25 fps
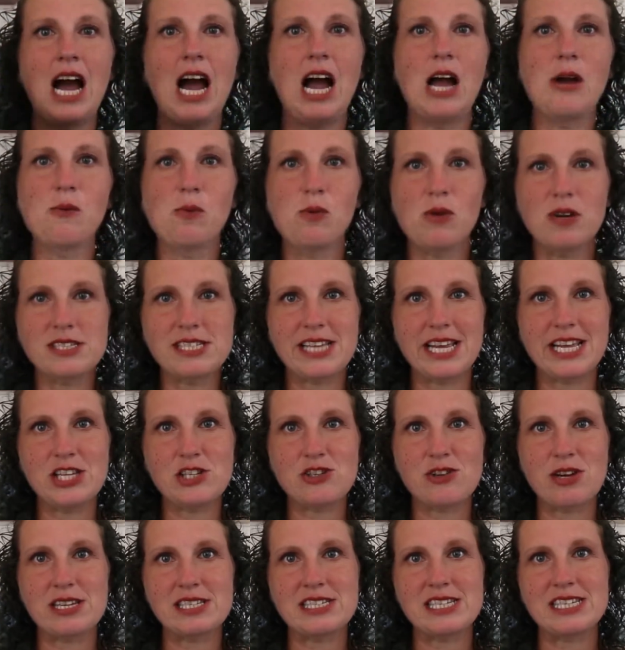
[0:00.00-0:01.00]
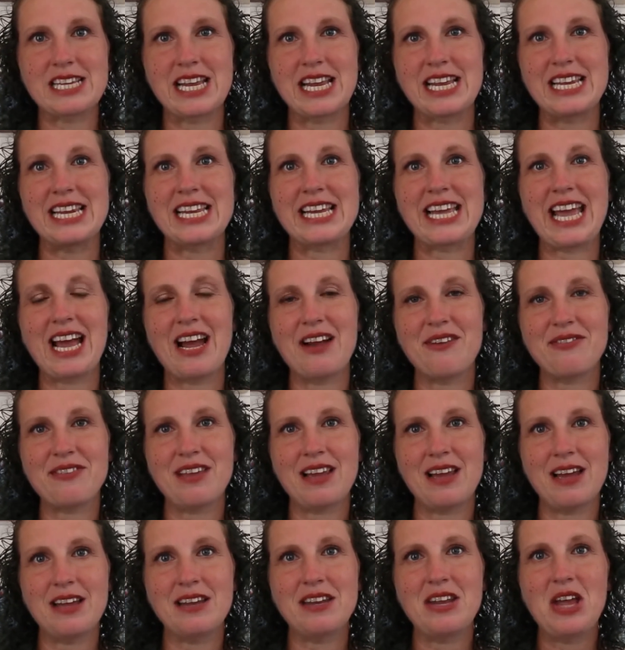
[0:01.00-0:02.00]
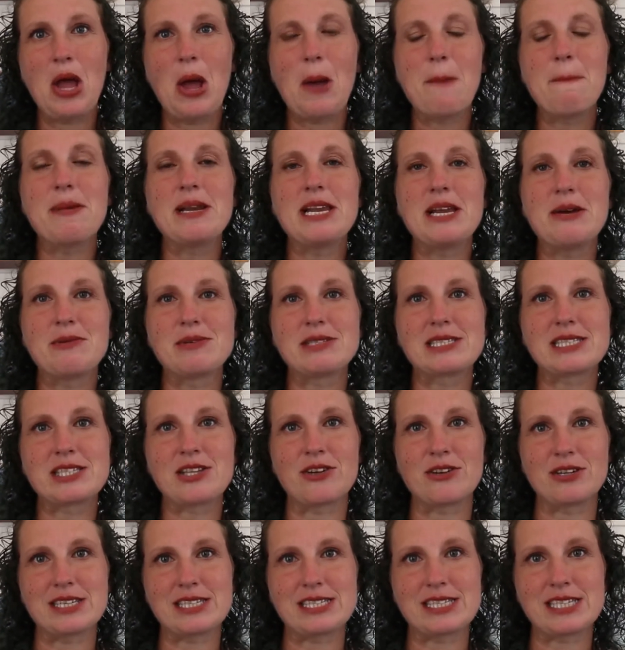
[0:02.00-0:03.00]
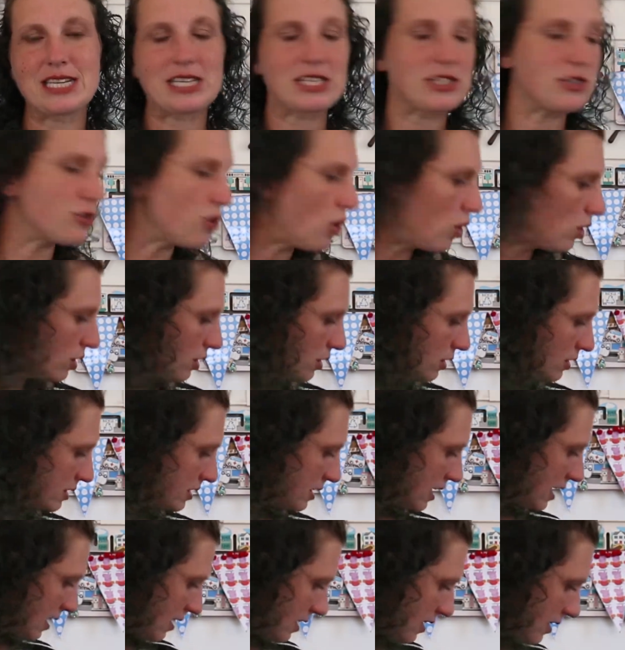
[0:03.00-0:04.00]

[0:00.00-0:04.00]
I was interested in the kaftan, but it was $36.